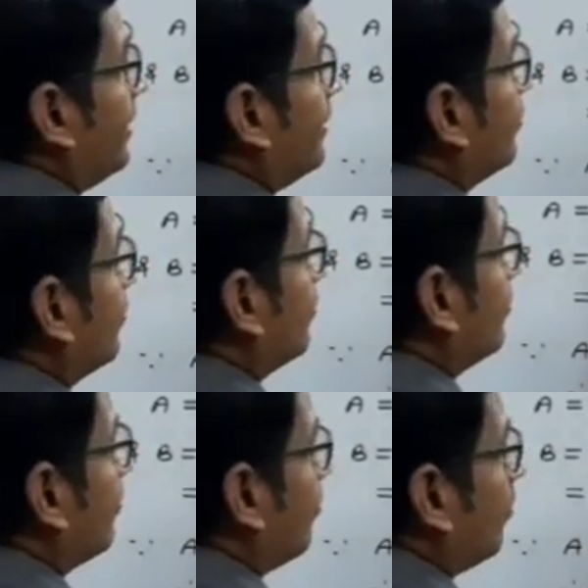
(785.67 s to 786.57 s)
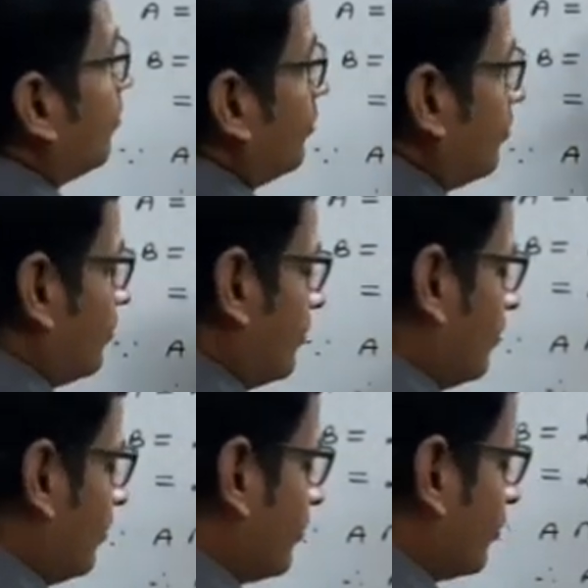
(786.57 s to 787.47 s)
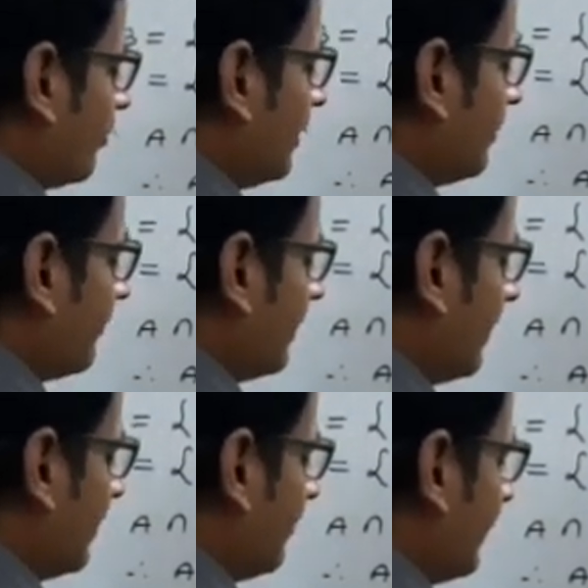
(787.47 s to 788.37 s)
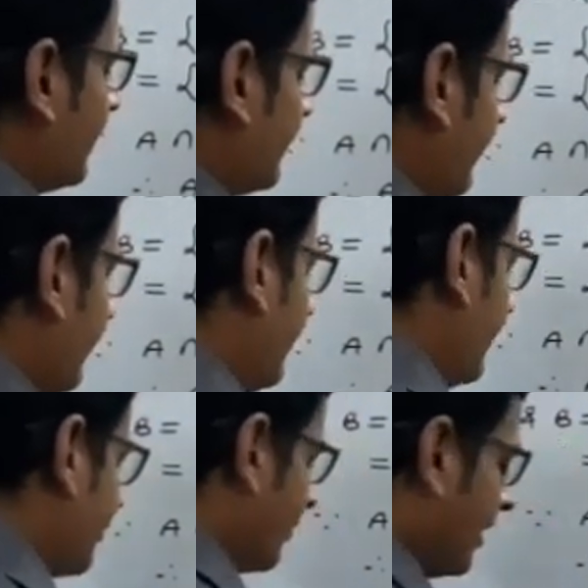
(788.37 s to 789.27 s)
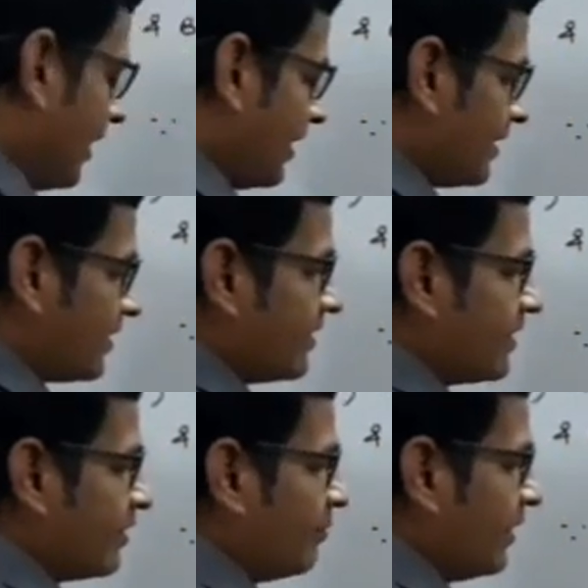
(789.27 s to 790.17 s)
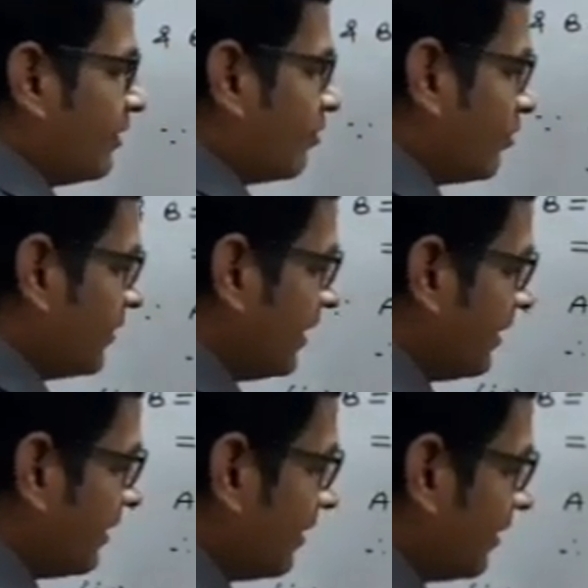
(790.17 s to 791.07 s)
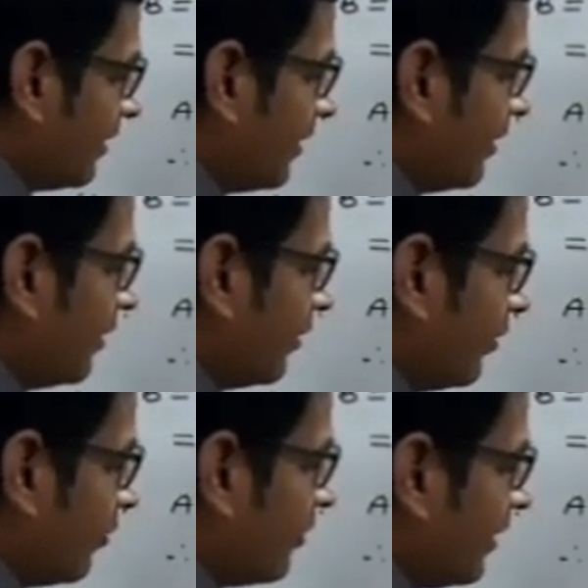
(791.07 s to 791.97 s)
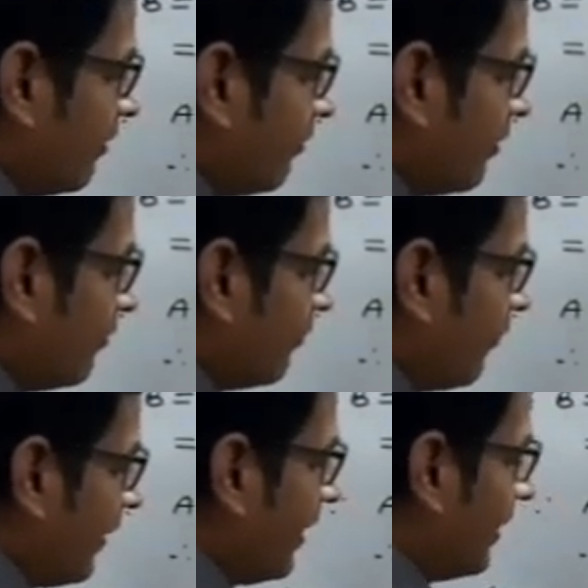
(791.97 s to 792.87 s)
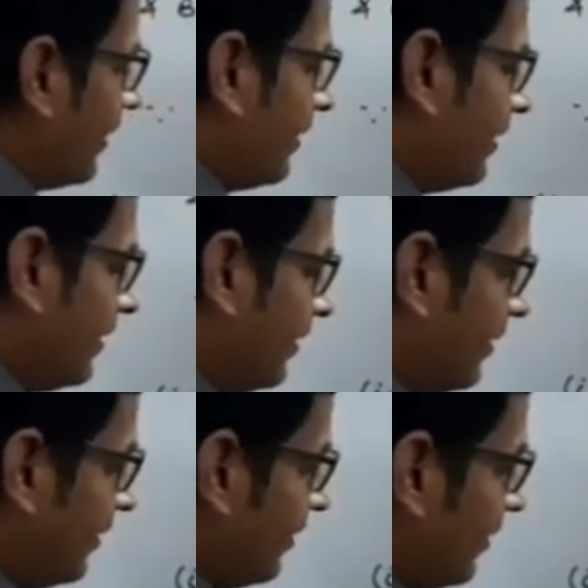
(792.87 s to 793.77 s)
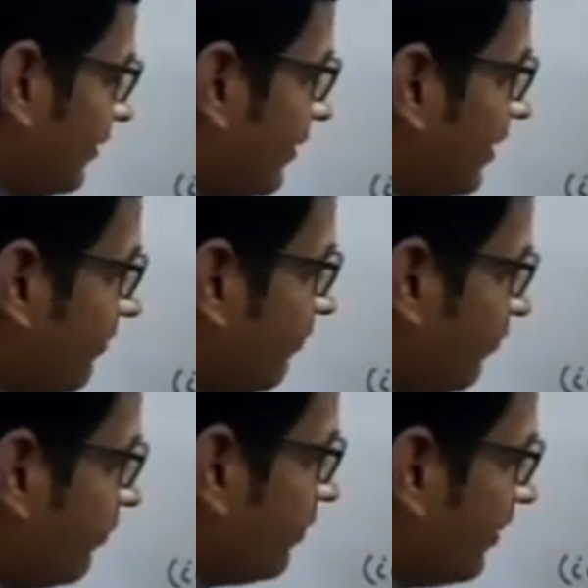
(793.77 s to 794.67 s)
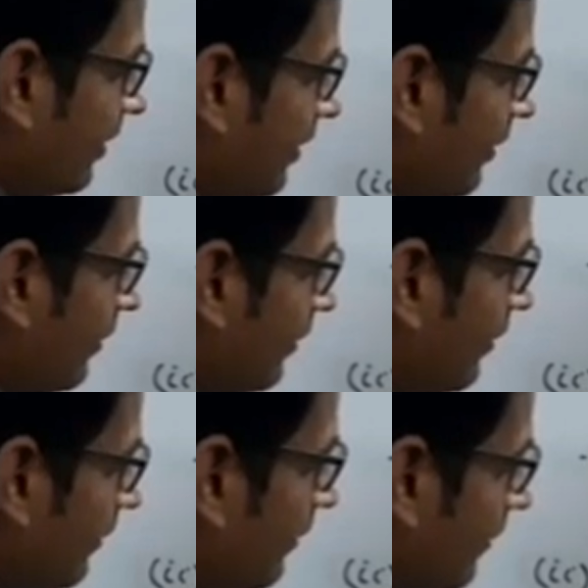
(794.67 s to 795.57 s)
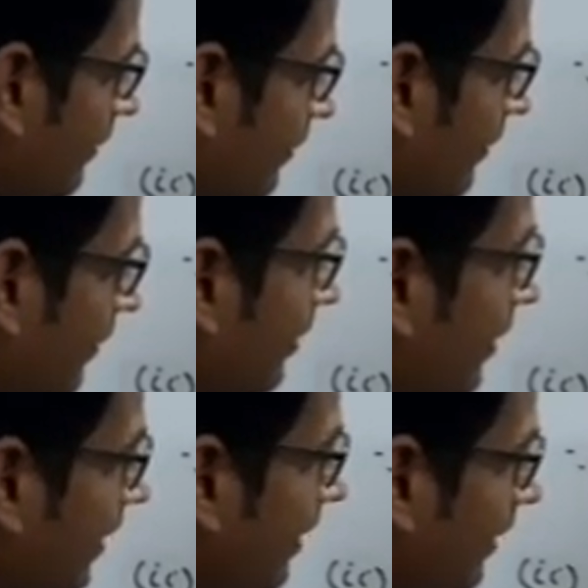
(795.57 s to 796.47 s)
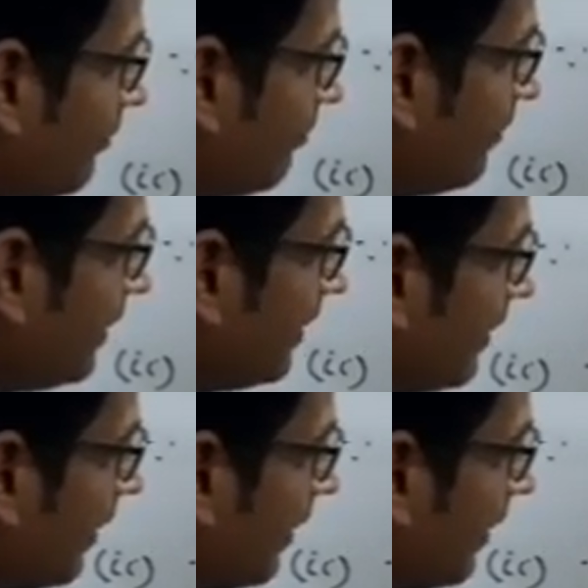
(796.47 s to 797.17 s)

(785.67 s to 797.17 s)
no. O, no. So only one element. So A intersection B equal to E, not equal to 5. Therefore, A and B